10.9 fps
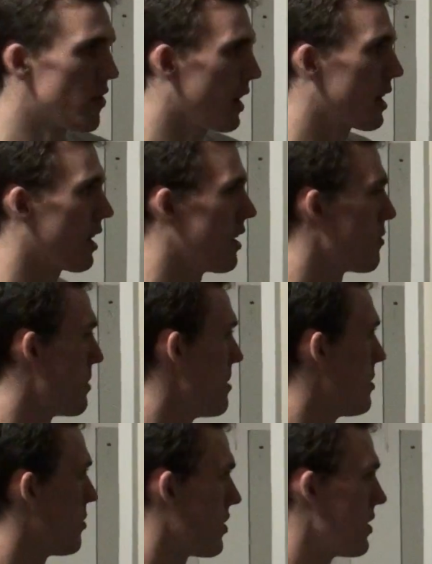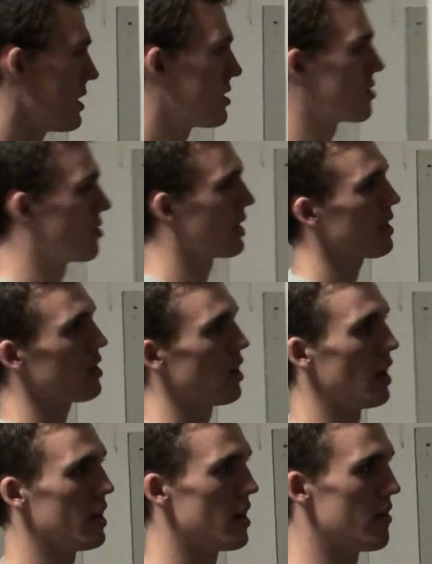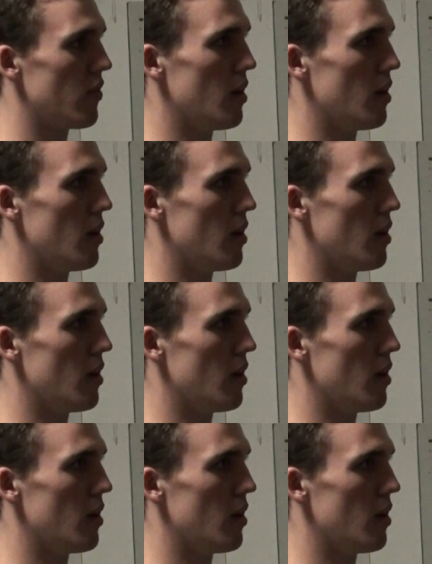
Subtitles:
thinking of maybe with these 3, like if